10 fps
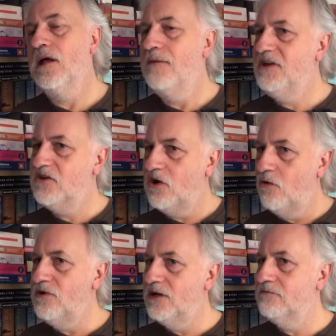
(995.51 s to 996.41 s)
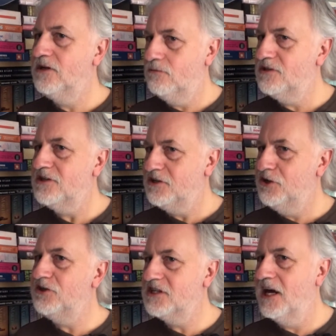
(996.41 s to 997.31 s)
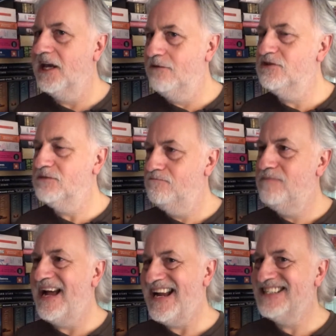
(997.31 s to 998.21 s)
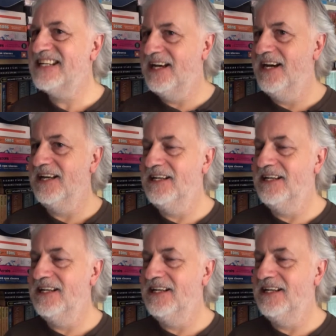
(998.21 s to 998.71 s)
I mean, Conan, you know, wasn't a good guy. He was a bad guy.